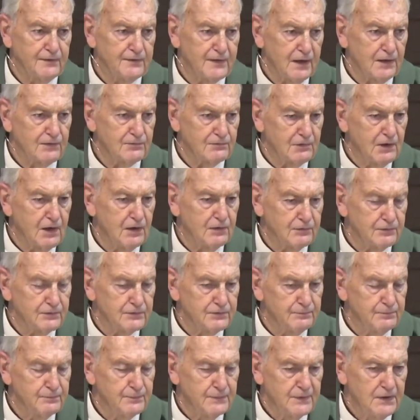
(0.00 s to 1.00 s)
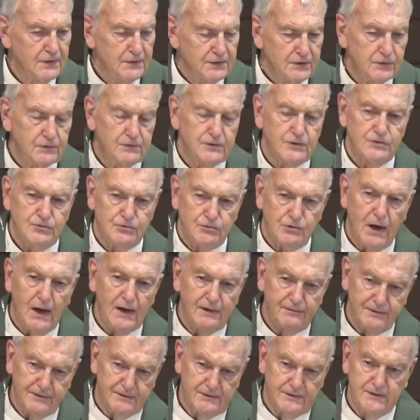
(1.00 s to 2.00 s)
that route. You can
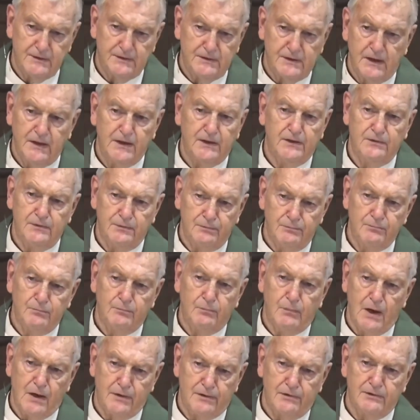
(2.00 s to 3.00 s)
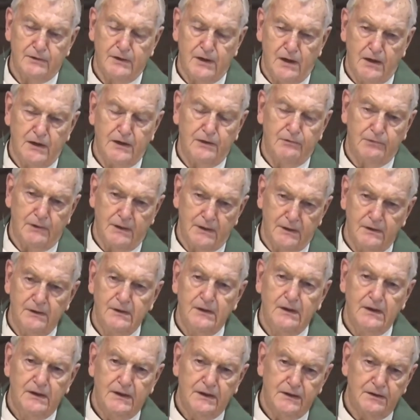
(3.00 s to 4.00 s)
drive it today in a modern highway
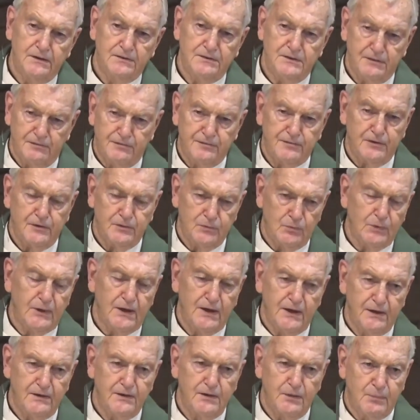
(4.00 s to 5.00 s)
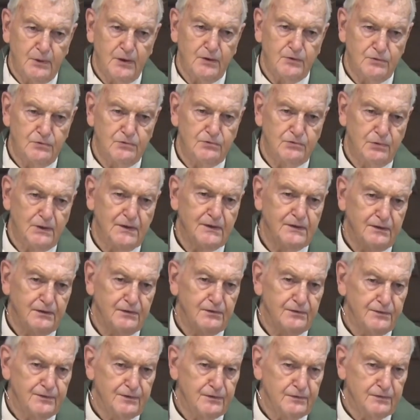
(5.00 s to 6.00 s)
in a different way in about 20 or
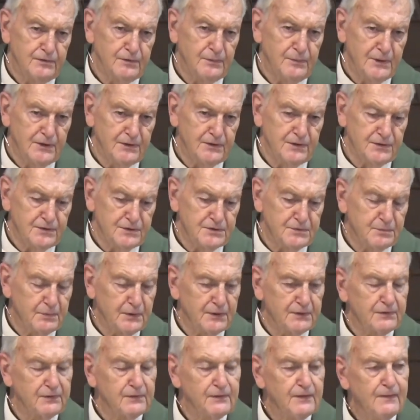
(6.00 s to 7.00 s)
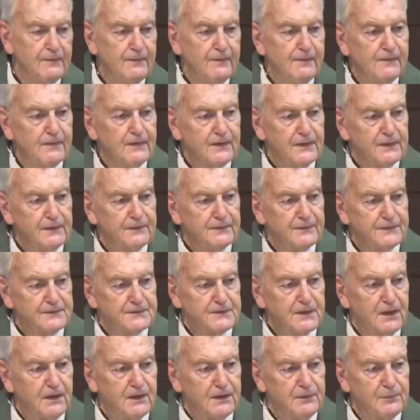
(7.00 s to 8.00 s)
30 minutes. But in the
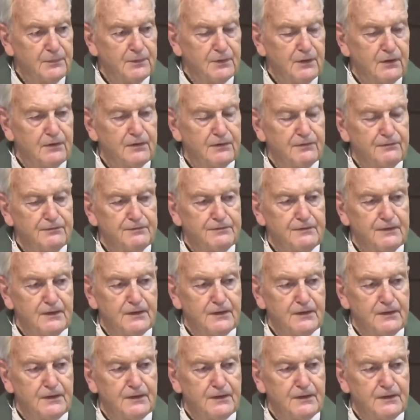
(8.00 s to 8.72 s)
time of